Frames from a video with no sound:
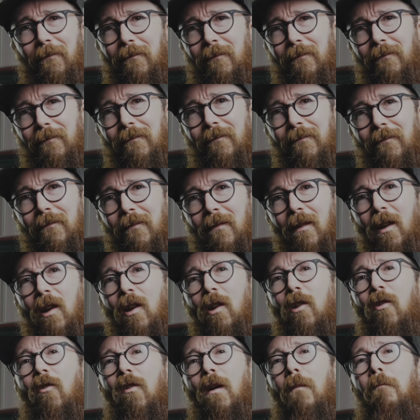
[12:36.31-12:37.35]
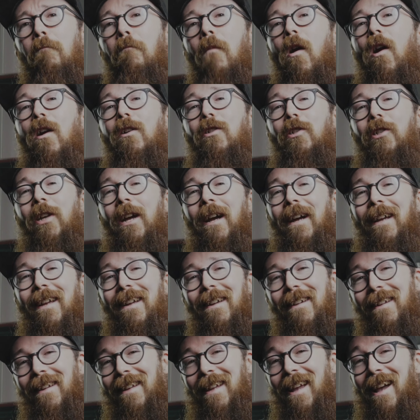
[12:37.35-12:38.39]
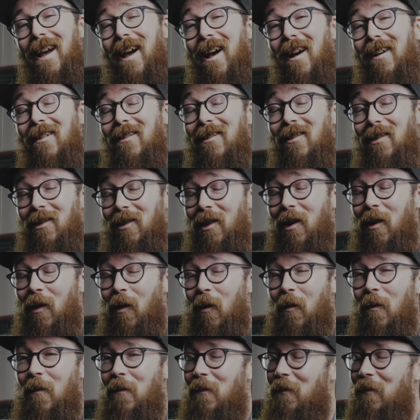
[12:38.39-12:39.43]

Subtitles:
Kramarchek. Yeah, so